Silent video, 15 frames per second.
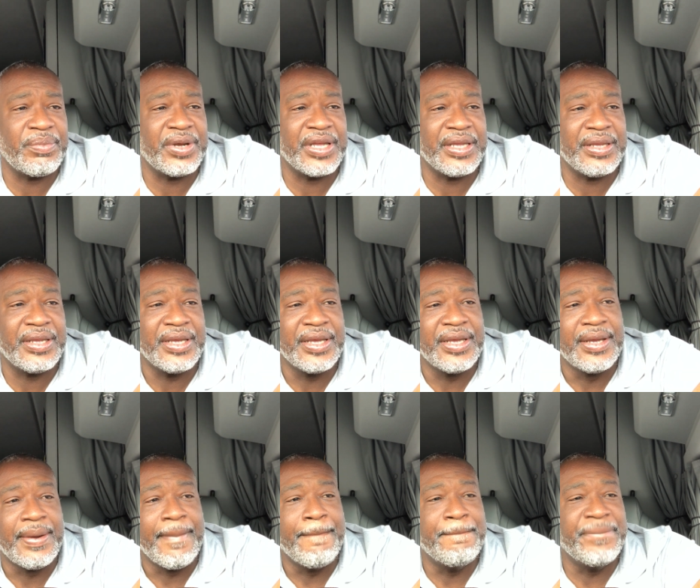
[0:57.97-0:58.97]
a
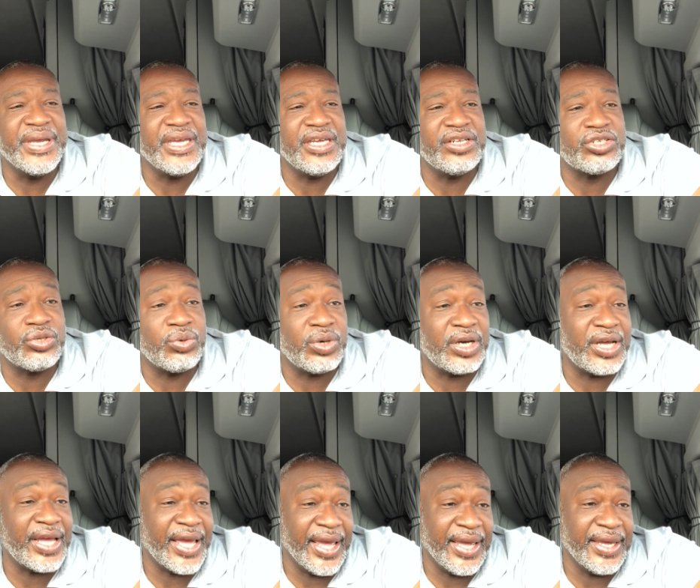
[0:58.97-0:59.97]
B to an
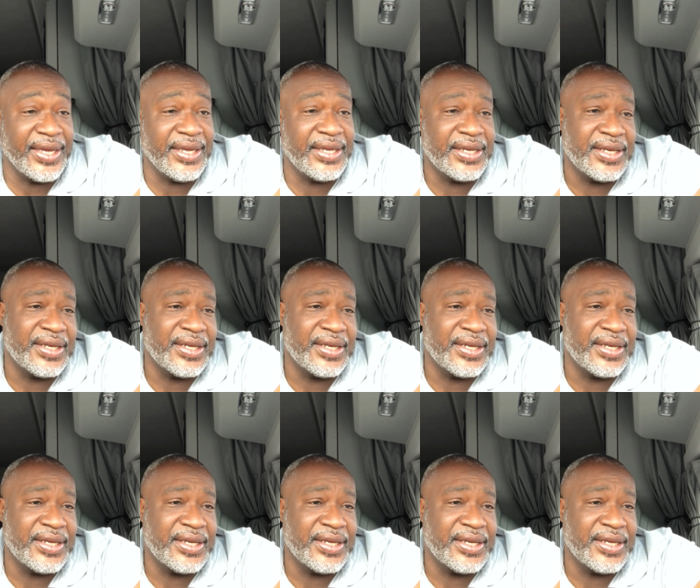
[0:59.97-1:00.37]
A,